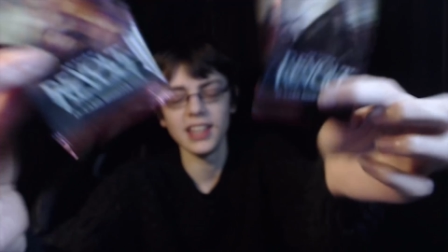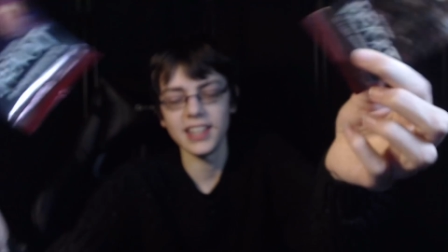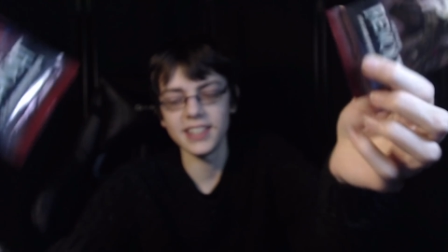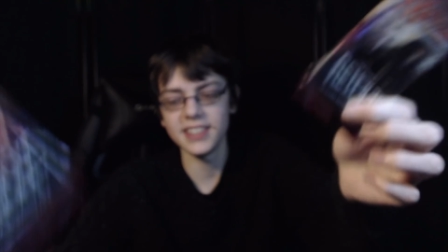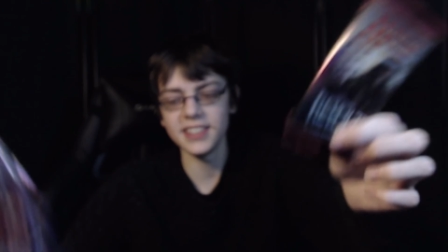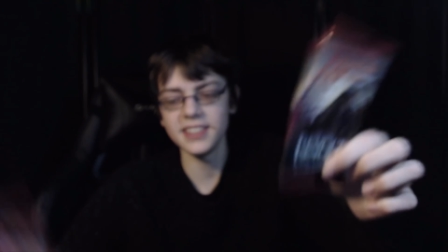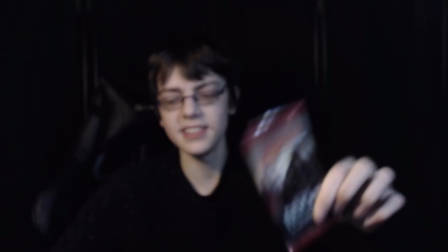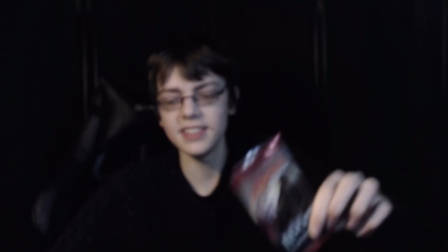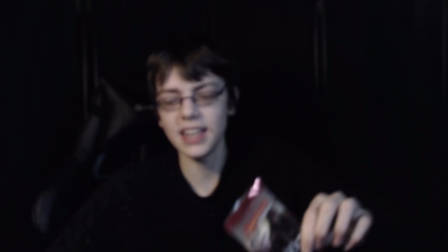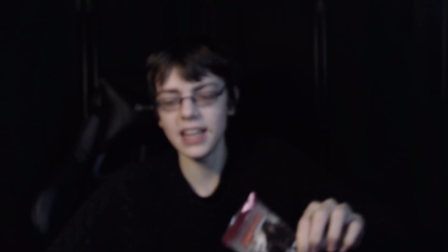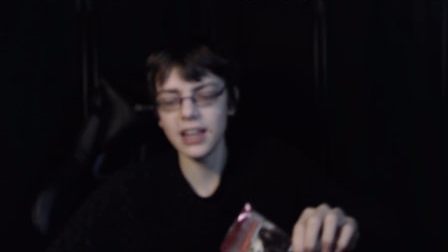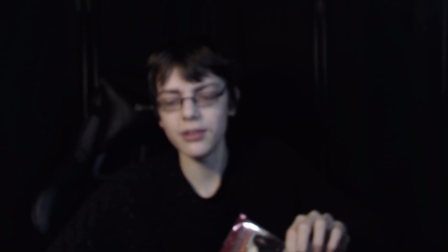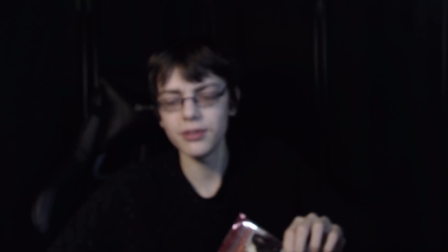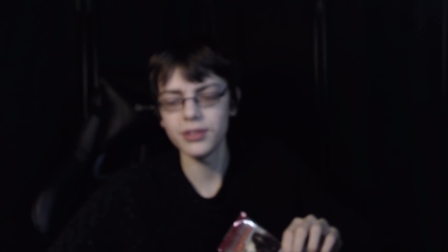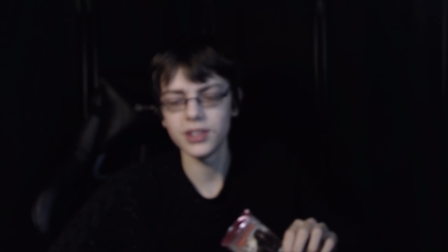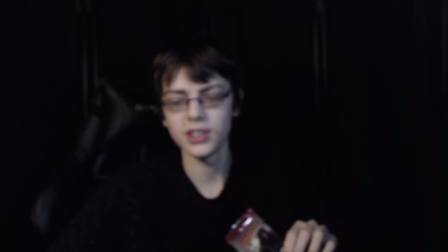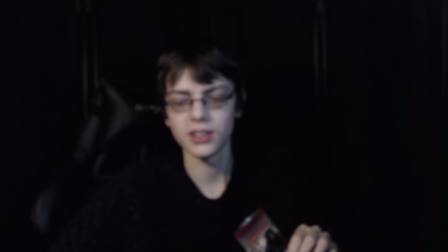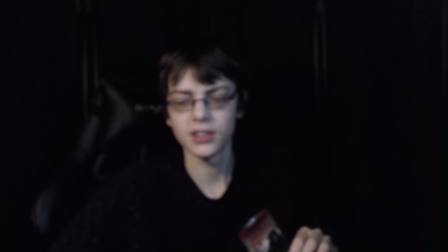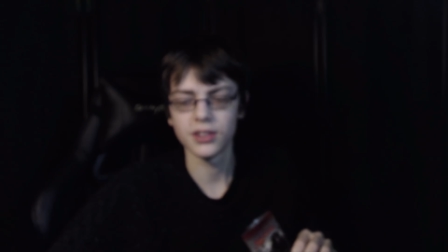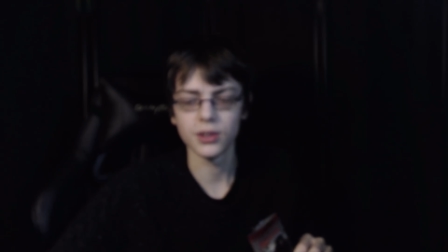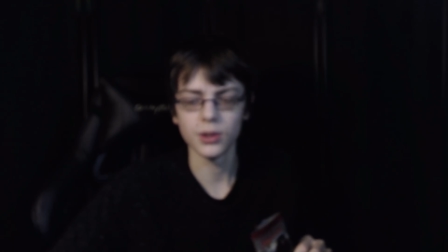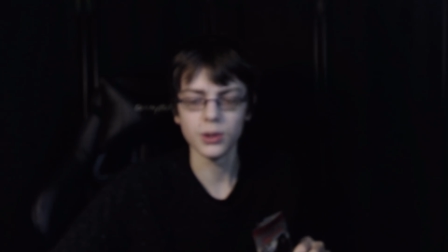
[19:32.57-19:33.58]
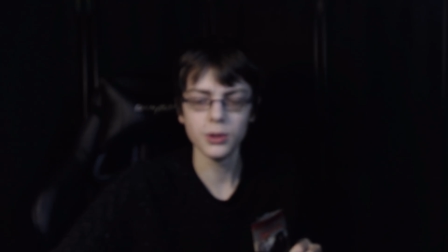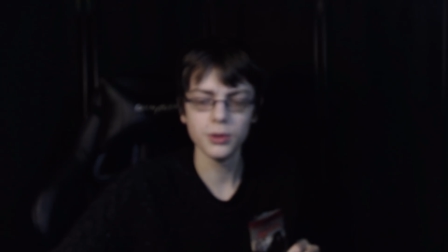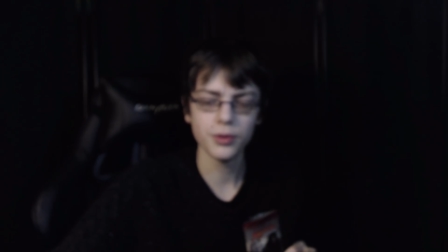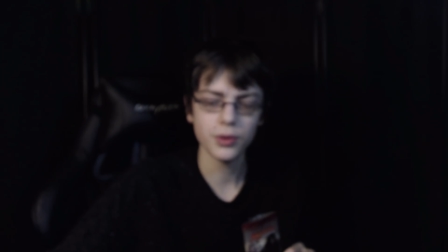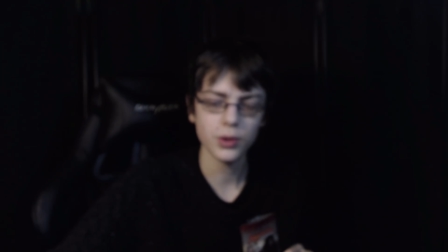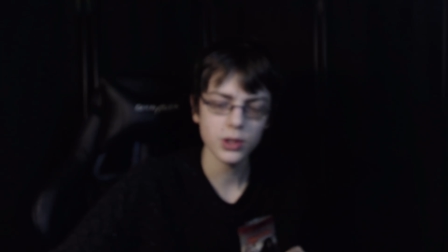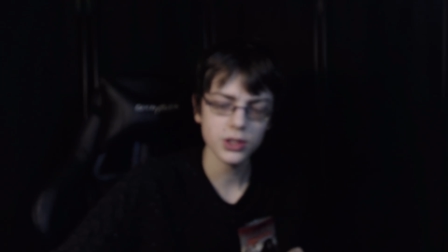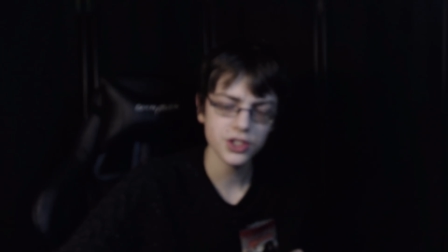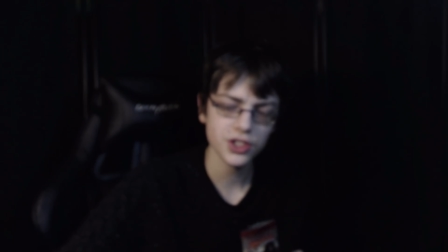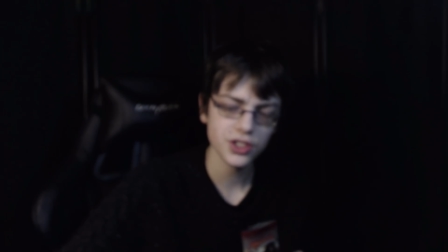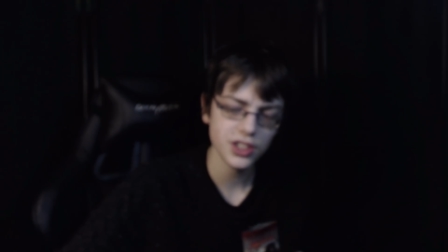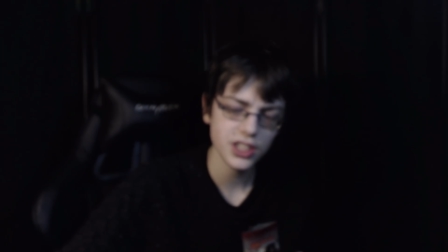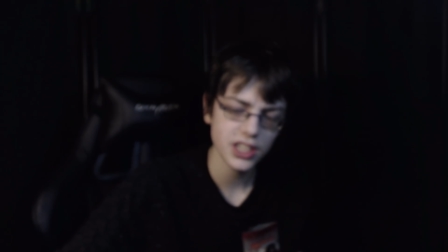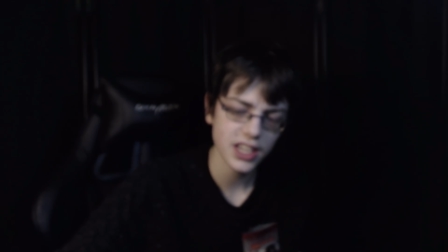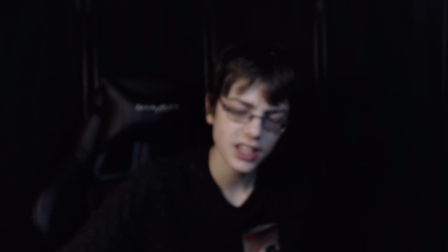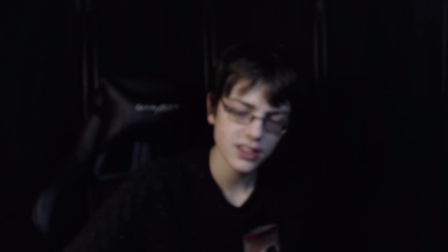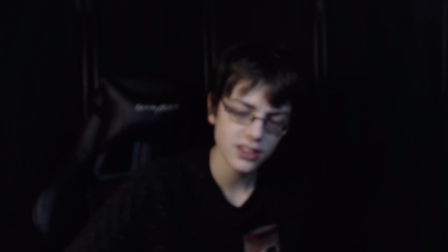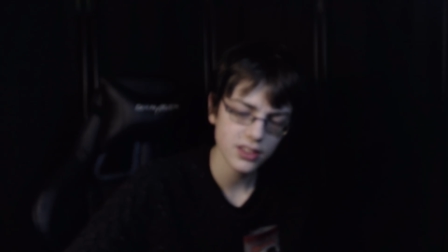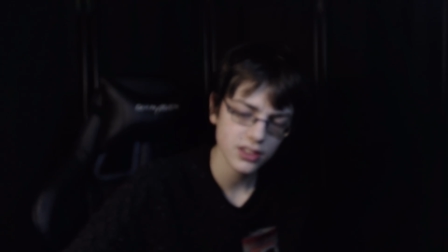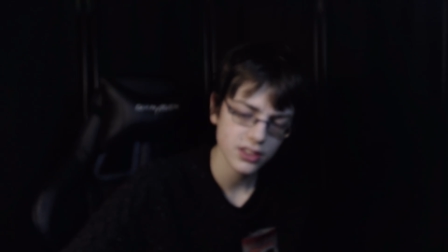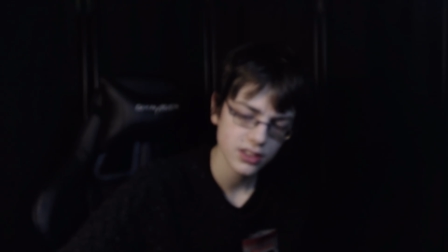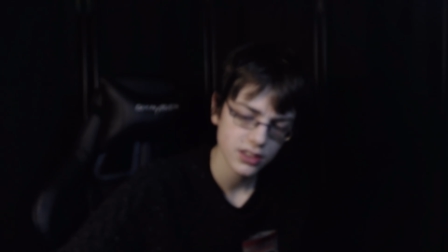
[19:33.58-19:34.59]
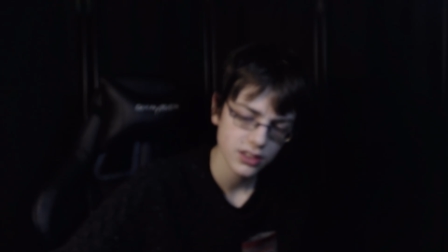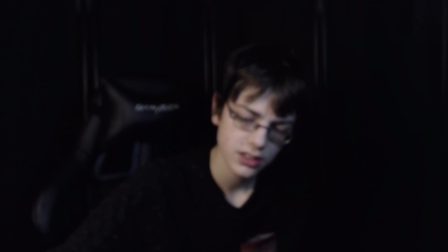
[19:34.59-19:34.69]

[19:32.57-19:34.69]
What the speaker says: I didn't have the 3rd version yet.